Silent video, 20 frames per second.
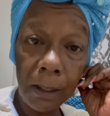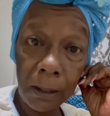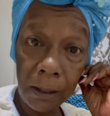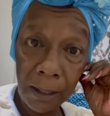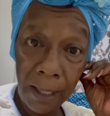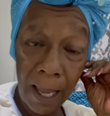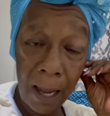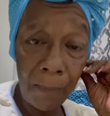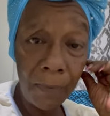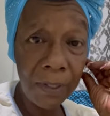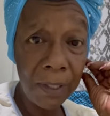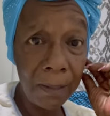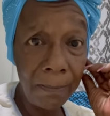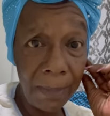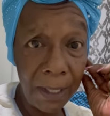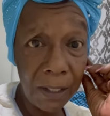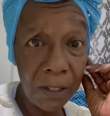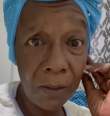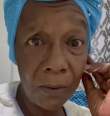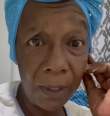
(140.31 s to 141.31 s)
That was a
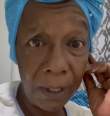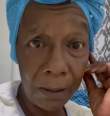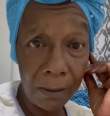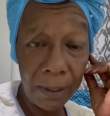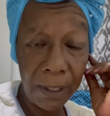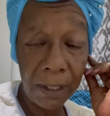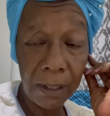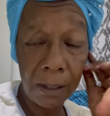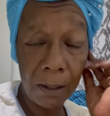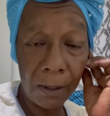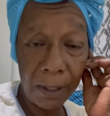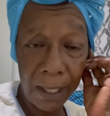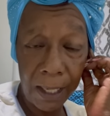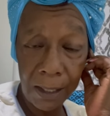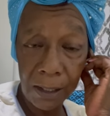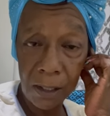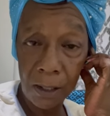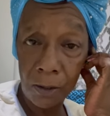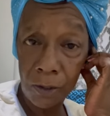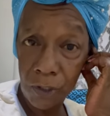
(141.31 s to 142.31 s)
mental illness, okay?
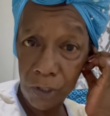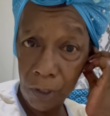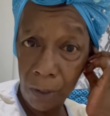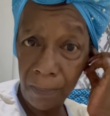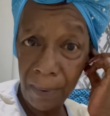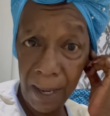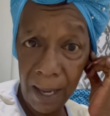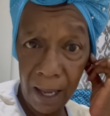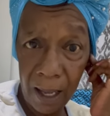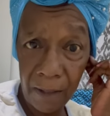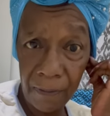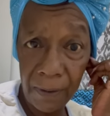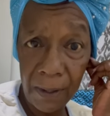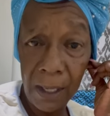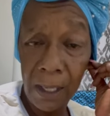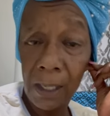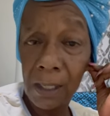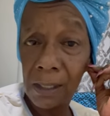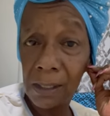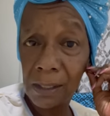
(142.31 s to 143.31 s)
Sociopath,
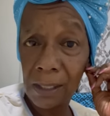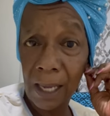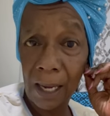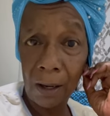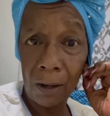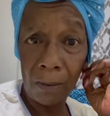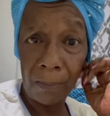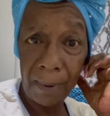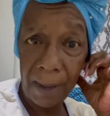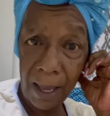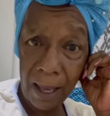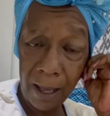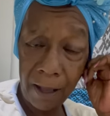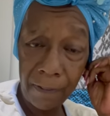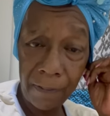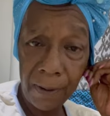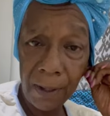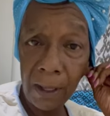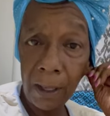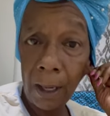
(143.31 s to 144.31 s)
psychopath,
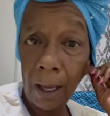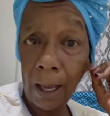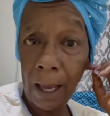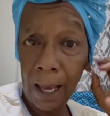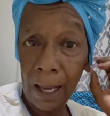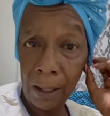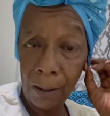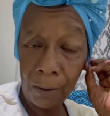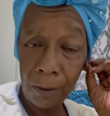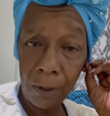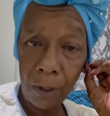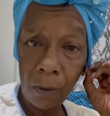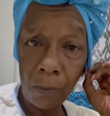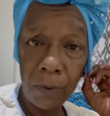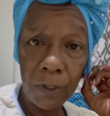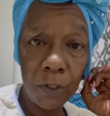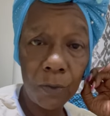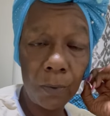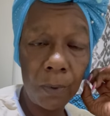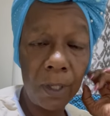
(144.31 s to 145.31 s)
I don't know
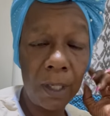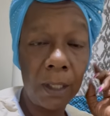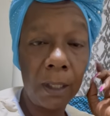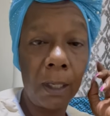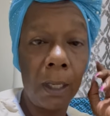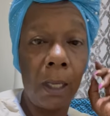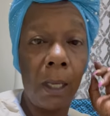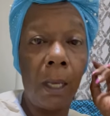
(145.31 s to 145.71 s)
which one.